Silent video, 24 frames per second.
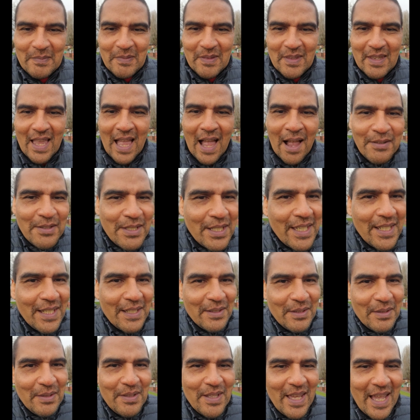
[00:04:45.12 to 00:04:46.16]
How's he going to
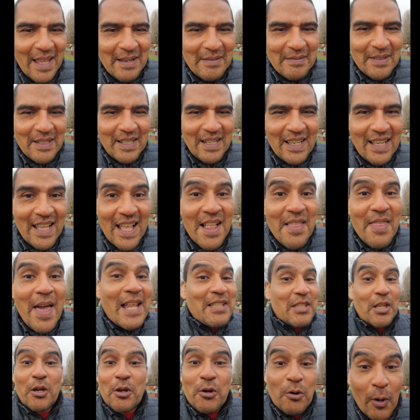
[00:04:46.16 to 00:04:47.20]
do that?
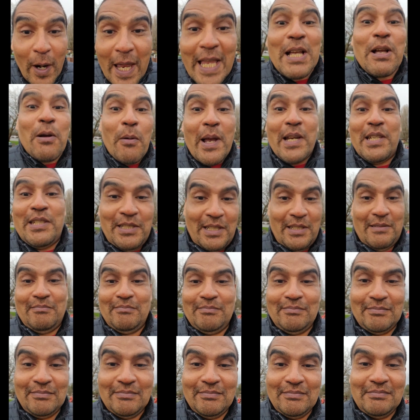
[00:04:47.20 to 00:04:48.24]
That's a great question.
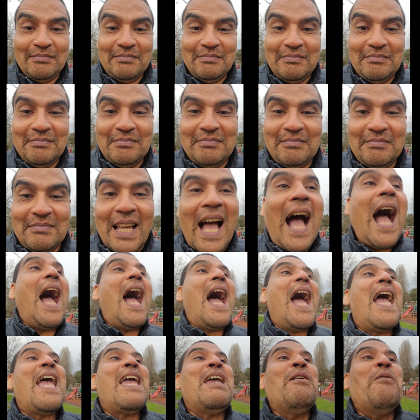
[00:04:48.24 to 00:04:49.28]

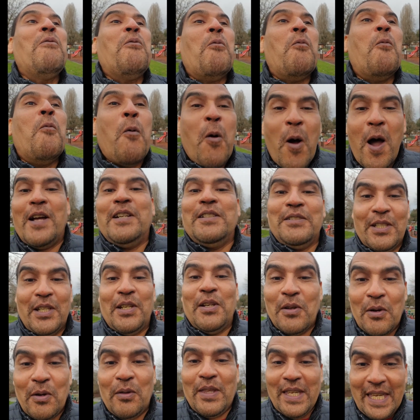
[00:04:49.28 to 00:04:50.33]
I want to
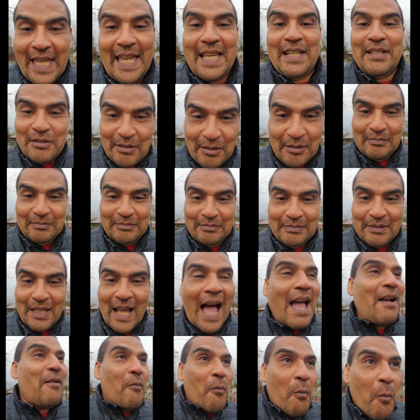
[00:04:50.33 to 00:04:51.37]
know the answer.
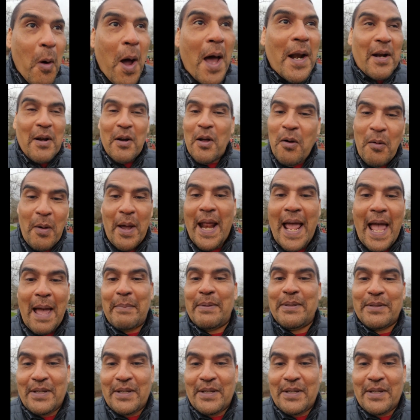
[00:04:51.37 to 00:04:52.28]
I want to know what happens